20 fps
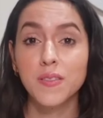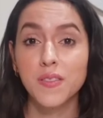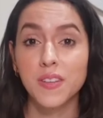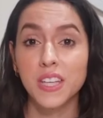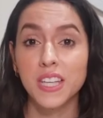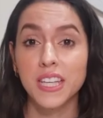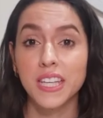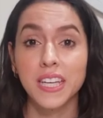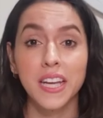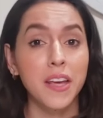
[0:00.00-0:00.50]
of
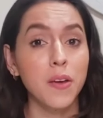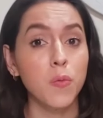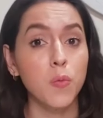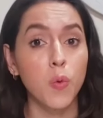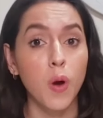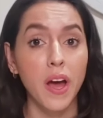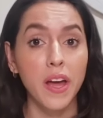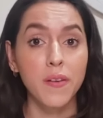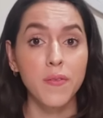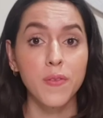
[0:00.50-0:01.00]
eating a
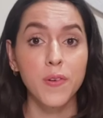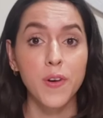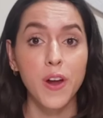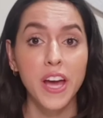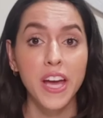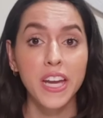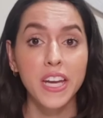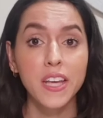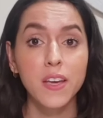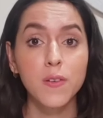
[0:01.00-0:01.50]
wide
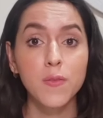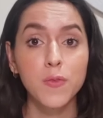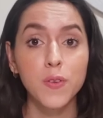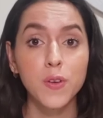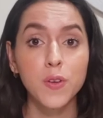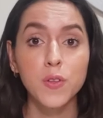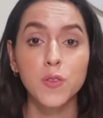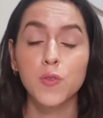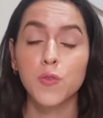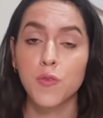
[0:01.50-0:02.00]
variety of
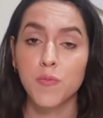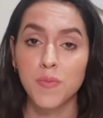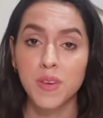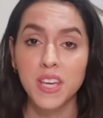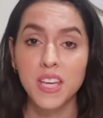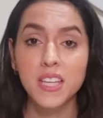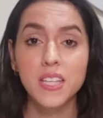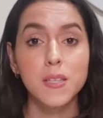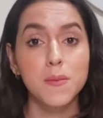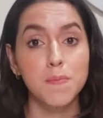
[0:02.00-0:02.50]
foods from
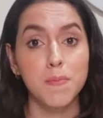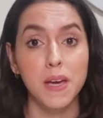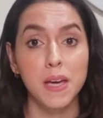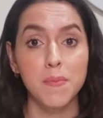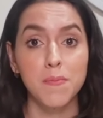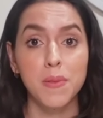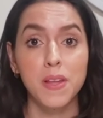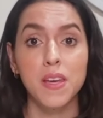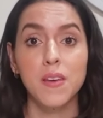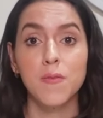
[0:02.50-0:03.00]
each
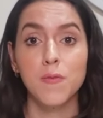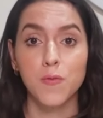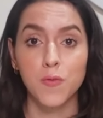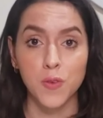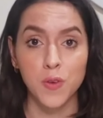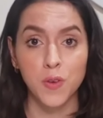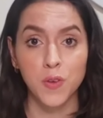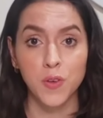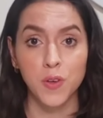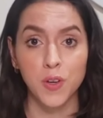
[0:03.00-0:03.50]
MyPlate
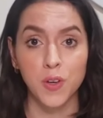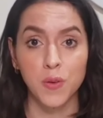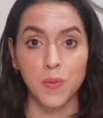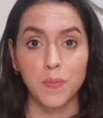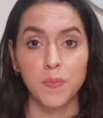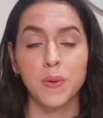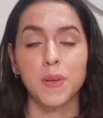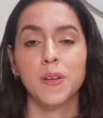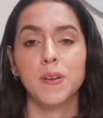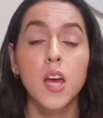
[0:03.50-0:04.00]
food group.
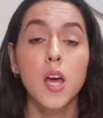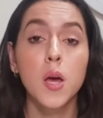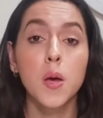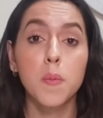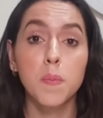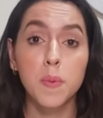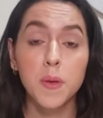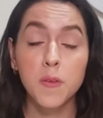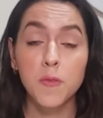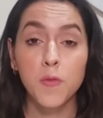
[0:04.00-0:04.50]

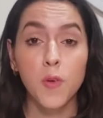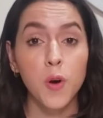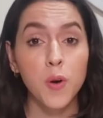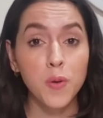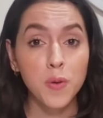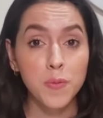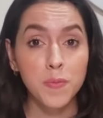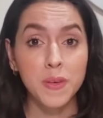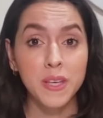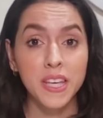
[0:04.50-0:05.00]
Before
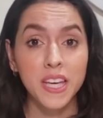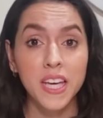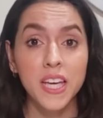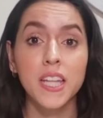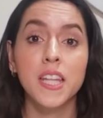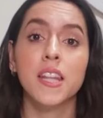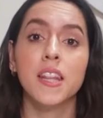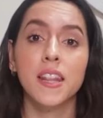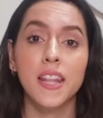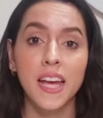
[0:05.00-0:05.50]
we
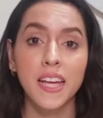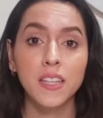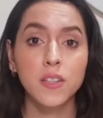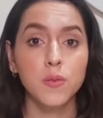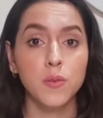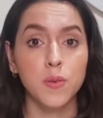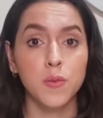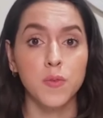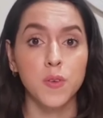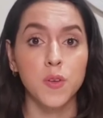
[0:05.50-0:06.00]
begin, let's
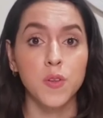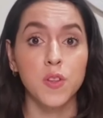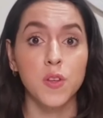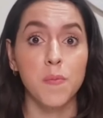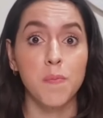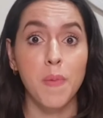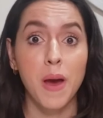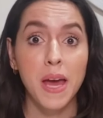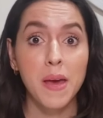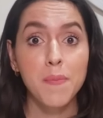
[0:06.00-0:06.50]
review the
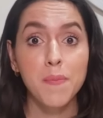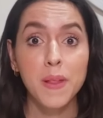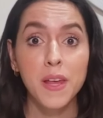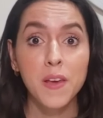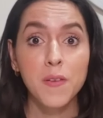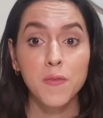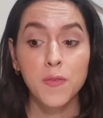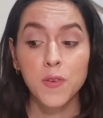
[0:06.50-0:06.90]
MyPlate